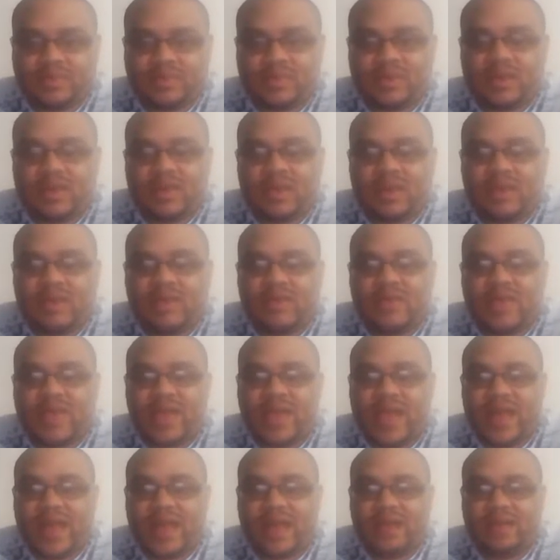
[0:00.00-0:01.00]
cover
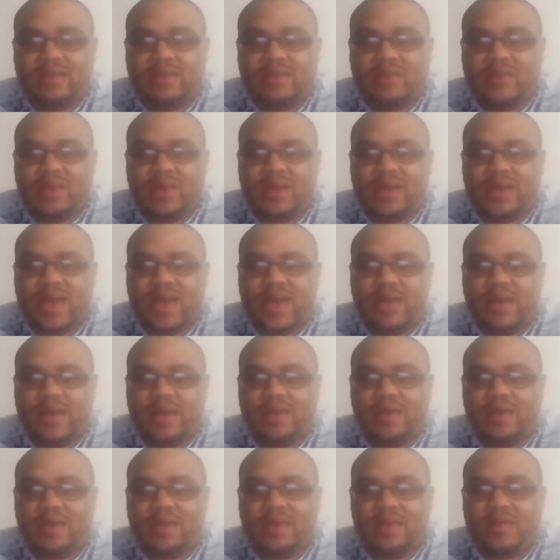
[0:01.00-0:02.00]
that in more
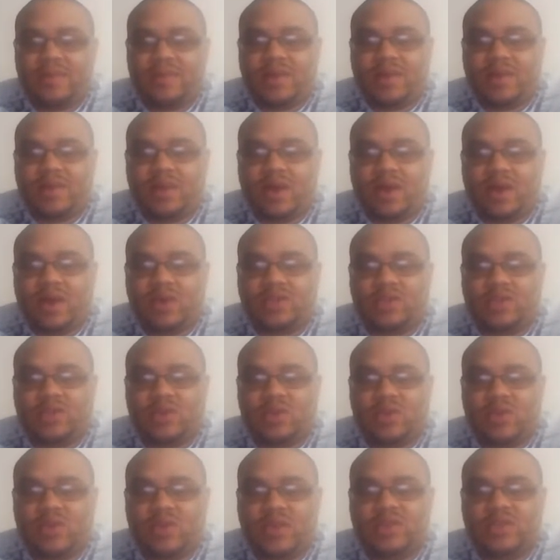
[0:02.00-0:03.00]
depth, and I'm
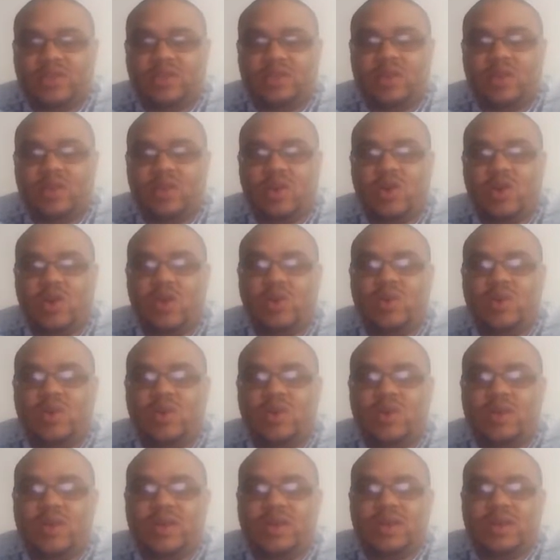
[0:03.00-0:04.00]
also going to go
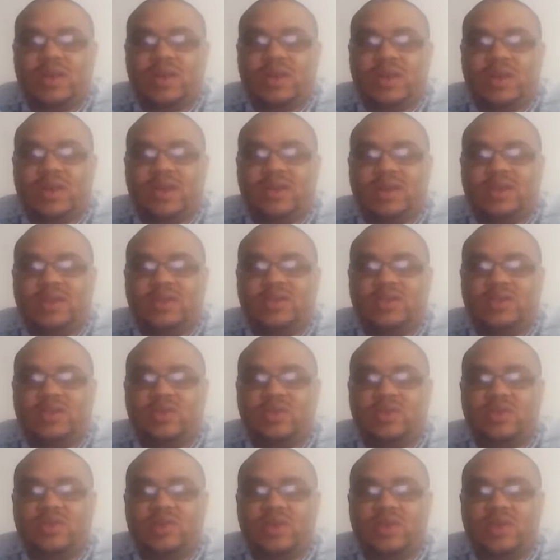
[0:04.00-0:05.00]

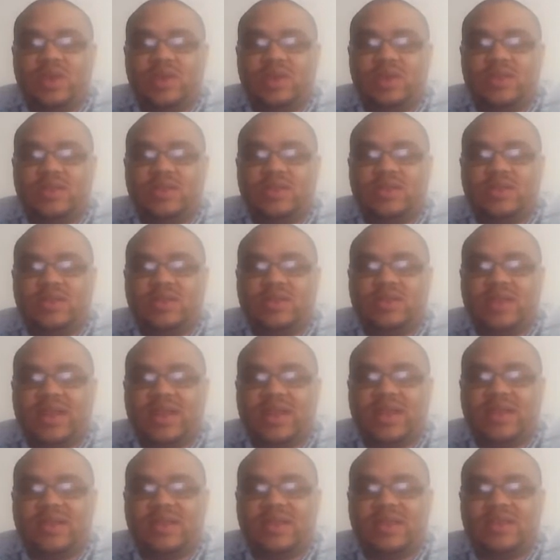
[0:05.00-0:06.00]
into
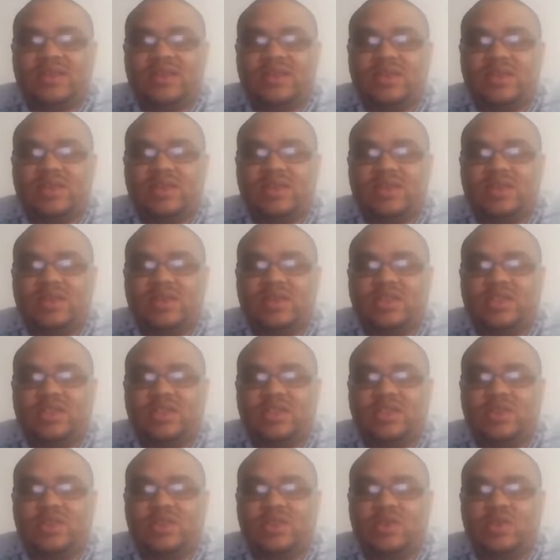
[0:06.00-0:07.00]
Second
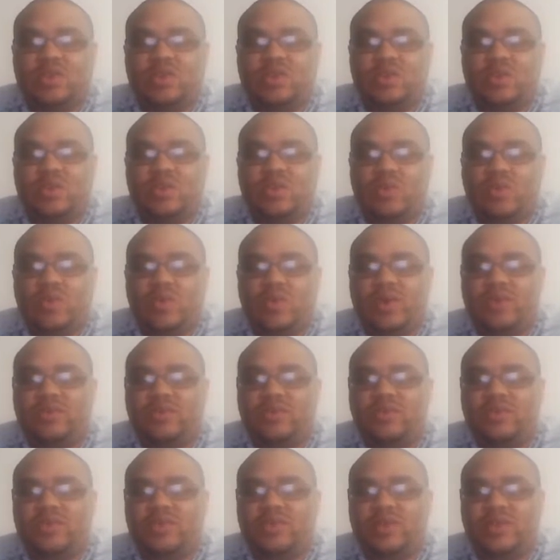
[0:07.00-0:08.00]
Thessalonians two one
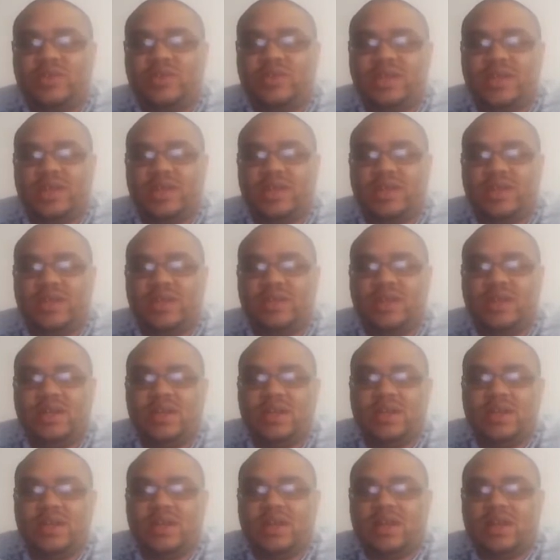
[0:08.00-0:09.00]
through thirteen
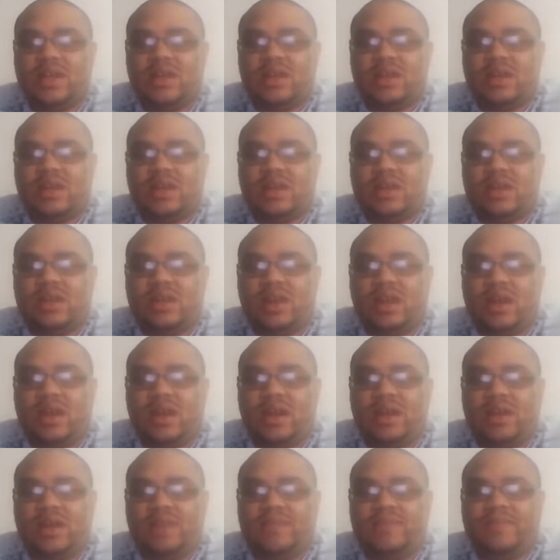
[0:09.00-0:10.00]

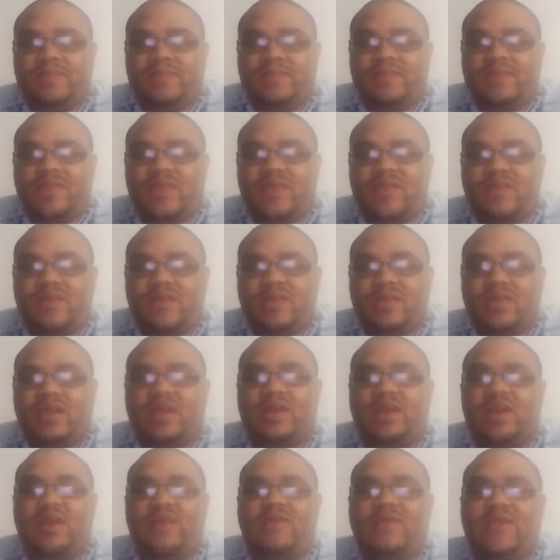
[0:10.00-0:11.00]
um, for the
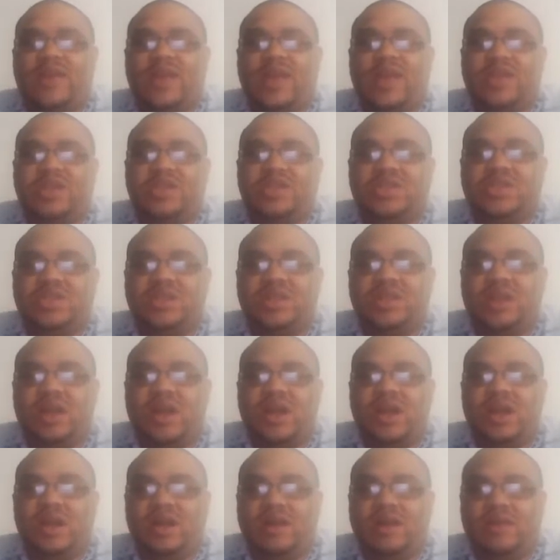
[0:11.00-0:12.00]
clarification
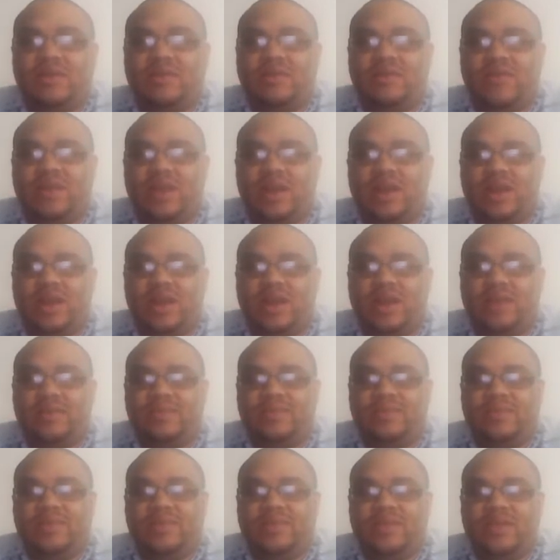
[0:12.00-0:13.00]
of
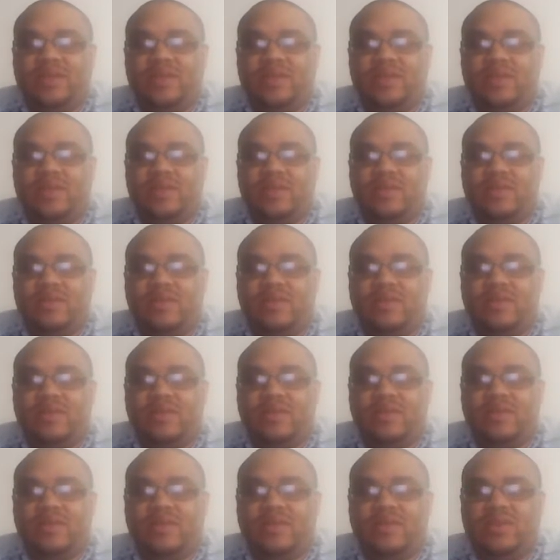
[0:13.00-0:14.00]
uh,
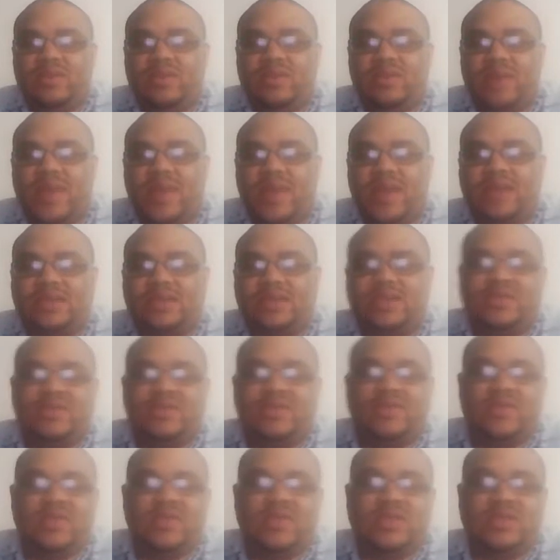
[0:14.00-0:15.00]
the passage
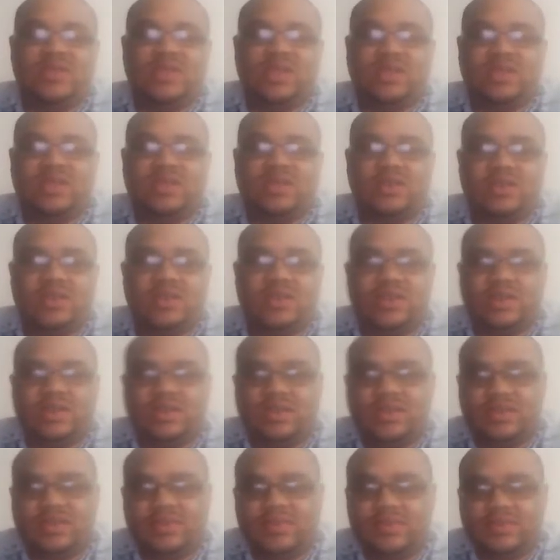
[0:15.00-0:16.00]
in First Thessalonians.